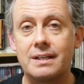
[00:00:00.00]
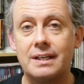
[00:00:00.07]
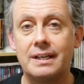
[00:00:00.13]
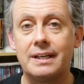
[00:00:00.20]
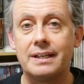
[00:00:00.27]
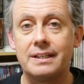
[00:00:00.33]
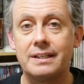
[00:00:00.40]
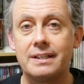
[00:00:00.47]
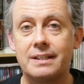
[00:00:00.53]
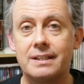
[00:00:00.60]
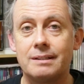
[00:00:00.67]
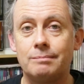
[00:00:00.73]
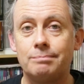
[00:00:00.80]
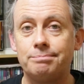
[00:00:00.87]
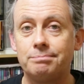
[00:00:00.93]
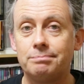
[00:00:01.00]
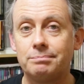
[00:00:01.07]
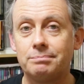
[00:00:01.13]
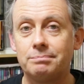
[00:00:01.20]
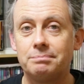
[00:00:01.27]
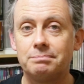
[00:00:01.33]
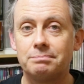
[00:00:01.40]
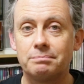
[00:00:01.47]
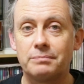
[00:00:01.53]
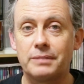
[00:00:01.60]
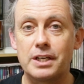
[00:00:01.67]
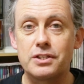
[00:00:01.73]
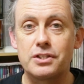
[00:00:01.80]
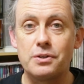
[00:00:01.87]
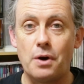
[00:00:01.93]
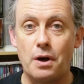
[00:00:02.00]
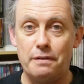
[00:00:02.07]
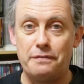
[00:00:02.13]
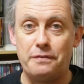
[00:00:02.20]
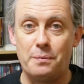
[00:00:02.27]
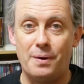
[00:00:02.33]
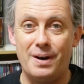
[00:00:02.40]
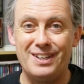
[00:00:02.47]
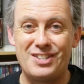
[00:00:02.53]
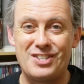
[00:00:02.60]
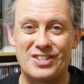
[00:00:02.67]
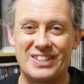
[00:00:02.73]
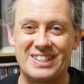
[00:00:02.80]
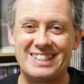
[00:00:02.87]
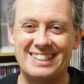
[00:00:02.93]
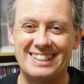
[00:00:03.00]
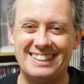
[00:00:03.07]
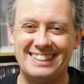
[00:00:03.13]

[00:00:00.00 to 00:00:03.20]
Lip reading: And thanks you all for watching.